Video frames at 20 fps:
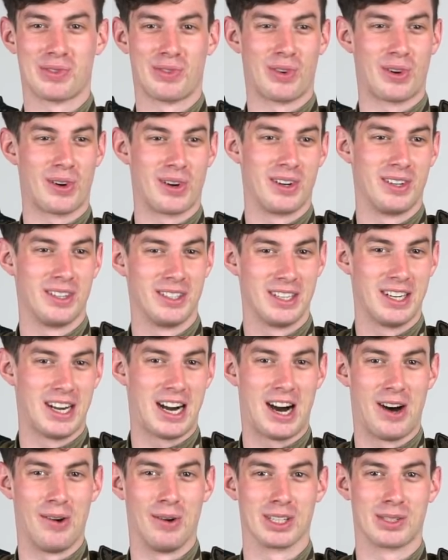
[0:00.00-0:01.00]
for
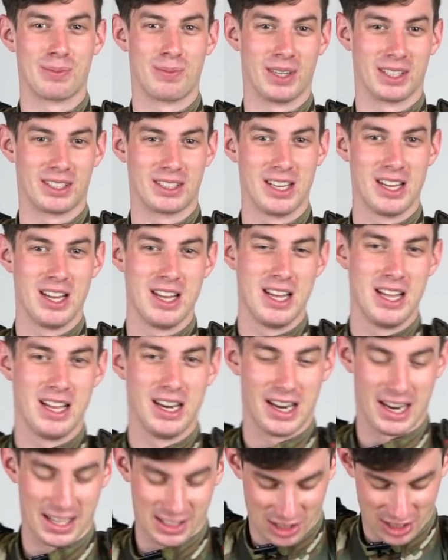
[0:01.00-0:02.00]
hours, but
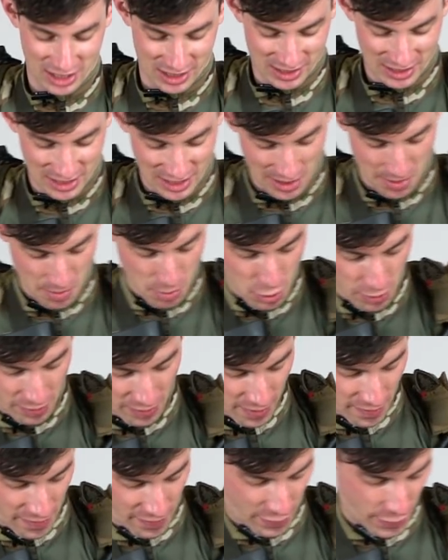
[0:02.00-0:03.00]
let's just move
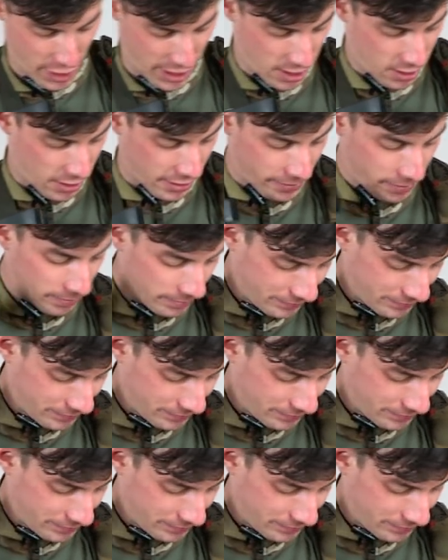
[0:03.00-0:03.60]
further on.